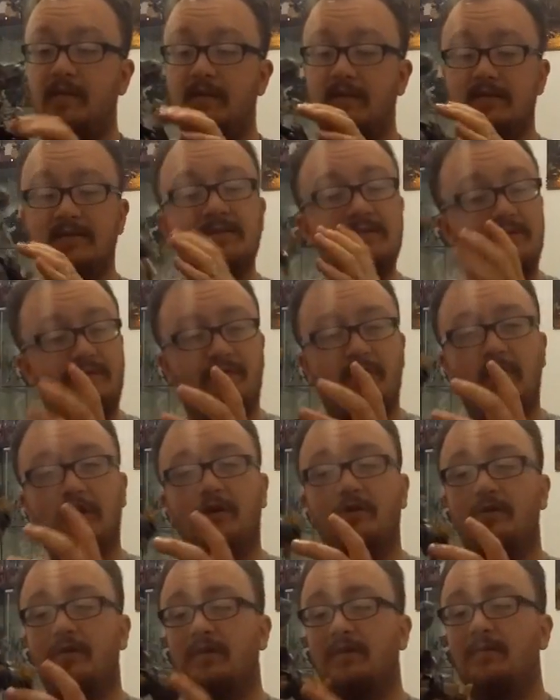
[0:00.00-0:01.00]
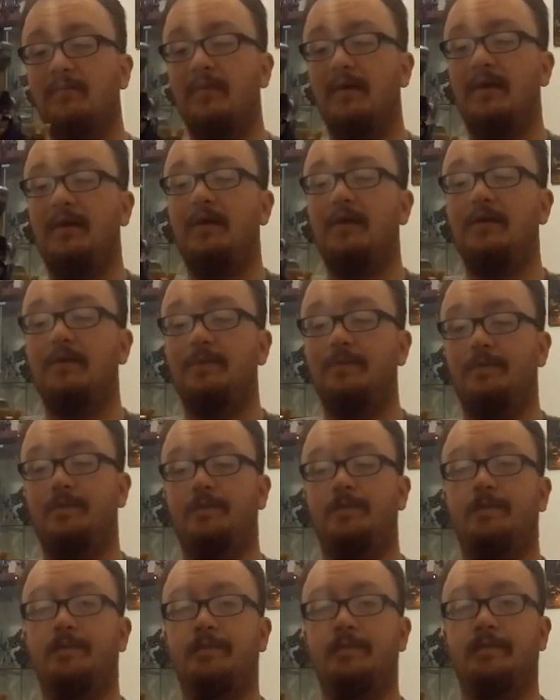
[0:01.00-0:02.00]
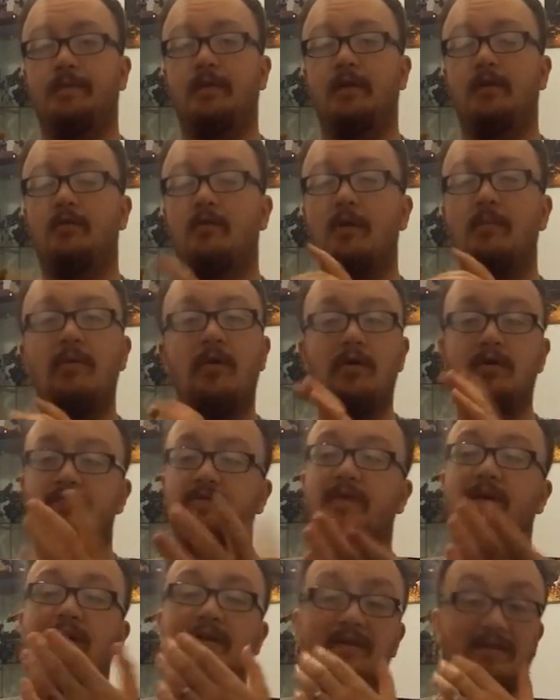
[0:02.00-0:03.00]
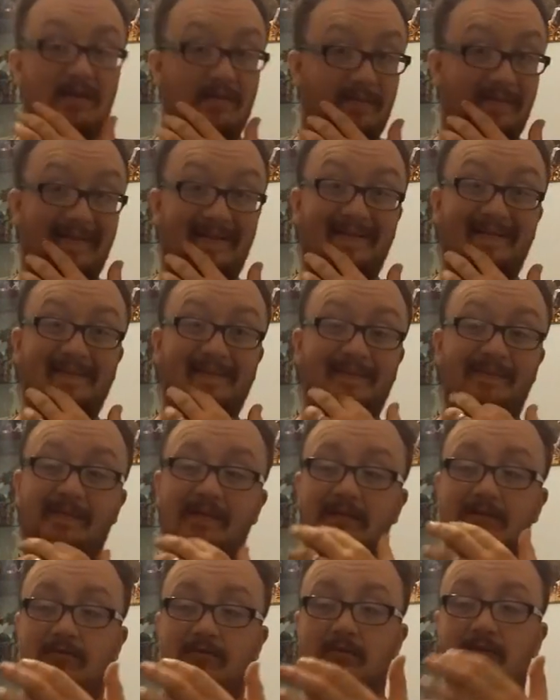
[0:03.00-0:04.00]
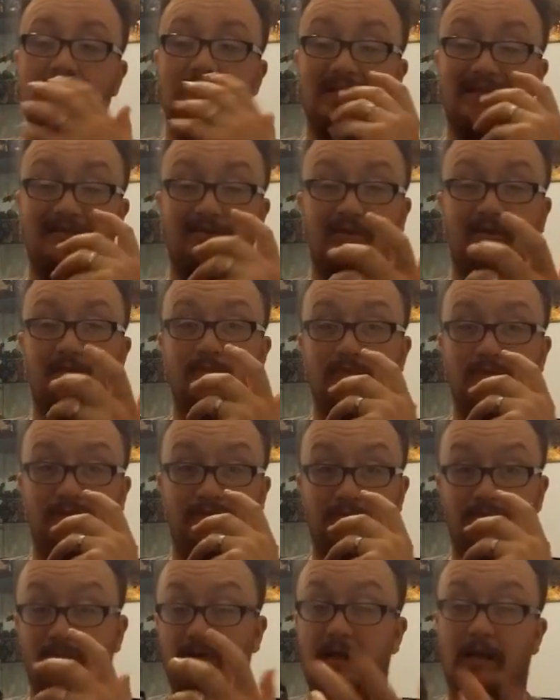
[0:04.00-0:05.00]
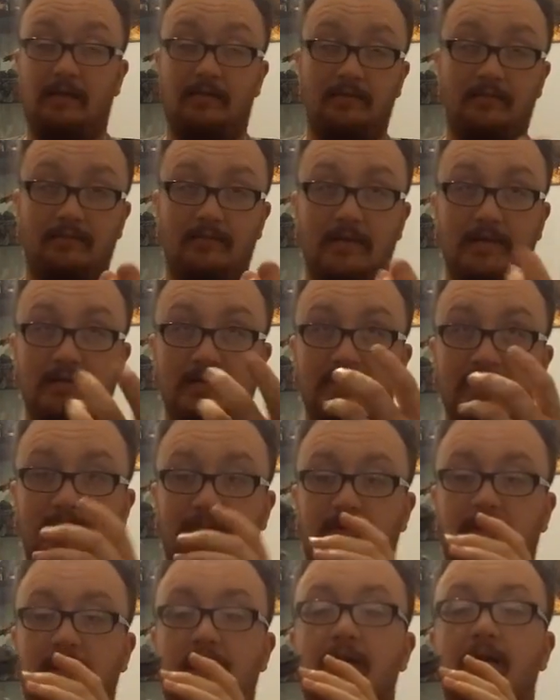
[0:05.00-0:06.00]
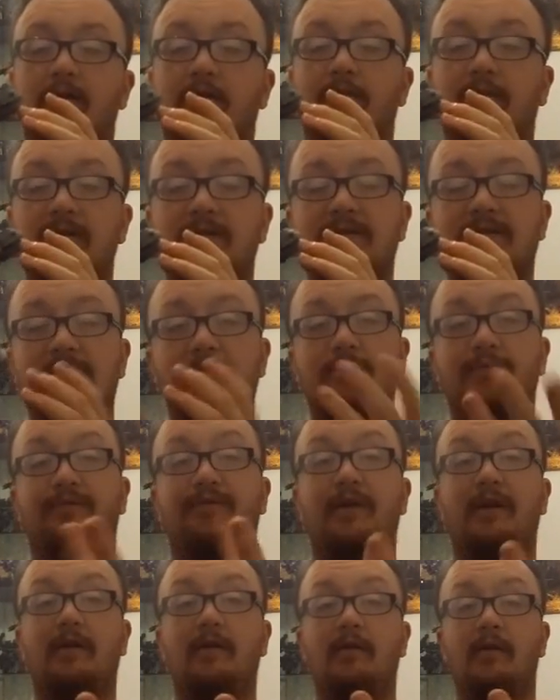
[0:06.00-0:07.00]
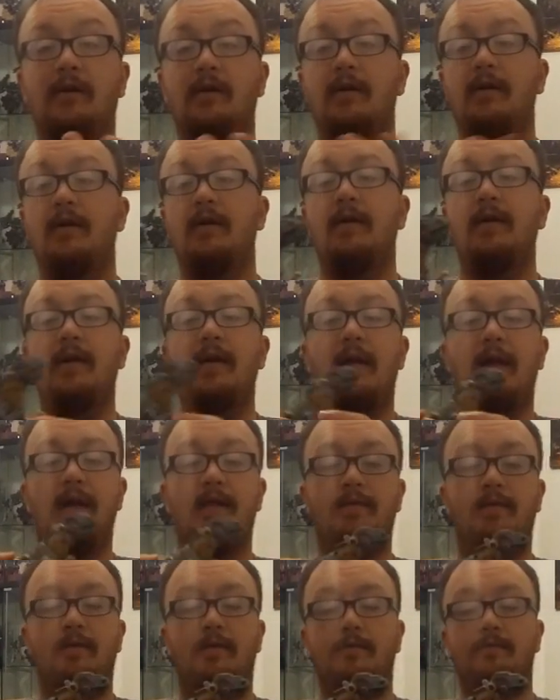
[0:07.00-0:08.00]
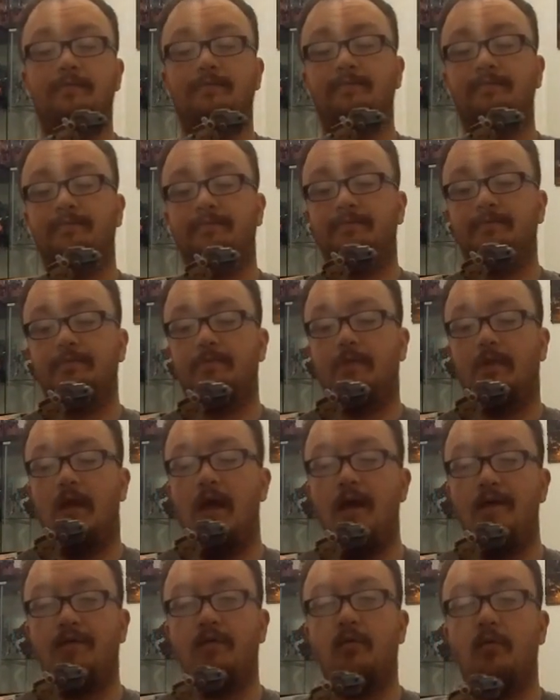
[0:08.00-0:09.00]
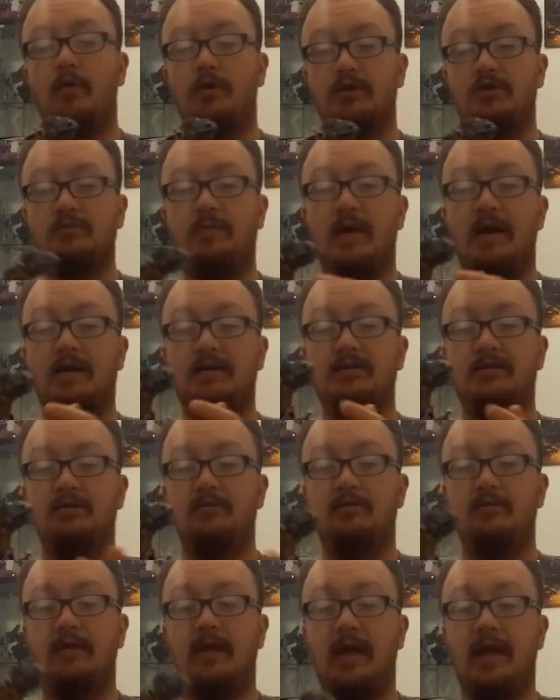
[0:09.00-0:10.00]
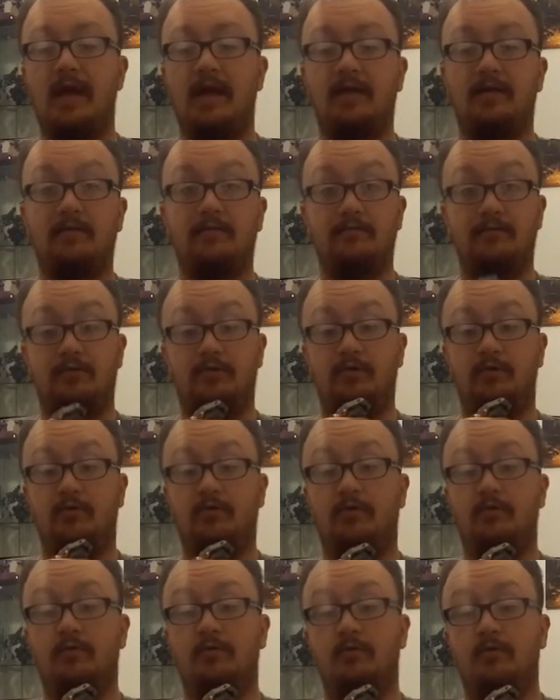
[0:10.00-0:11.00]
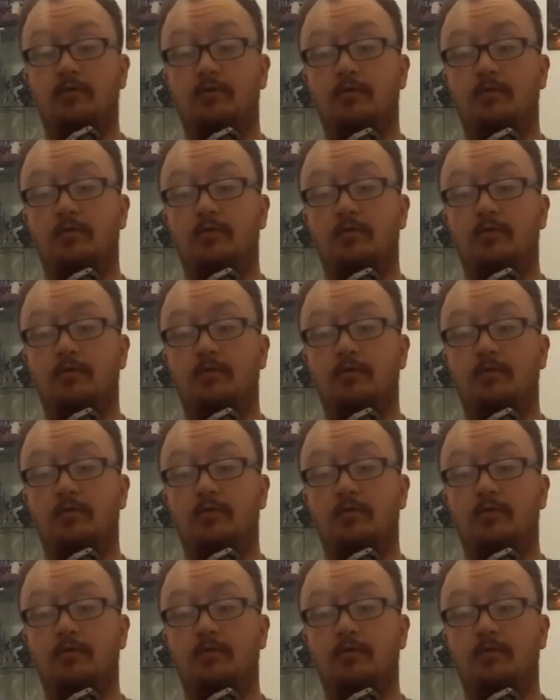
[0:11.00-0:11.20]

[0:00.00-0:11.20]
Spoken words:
this is a figure that to me, Grimlock's very simple. So he is in terms of, well, he's a simple character, but he's a simple figure in that everyone expects the head to,